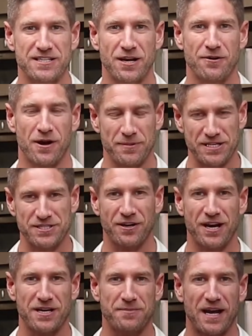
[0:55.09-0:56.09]
So I'm
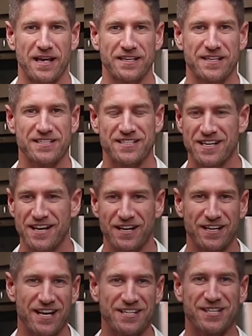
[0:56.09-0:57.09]
excited about this.
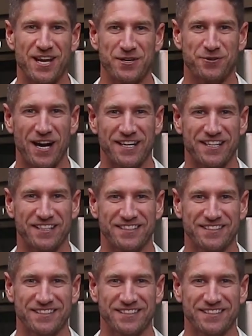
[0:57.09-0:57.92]
Let's get cracking.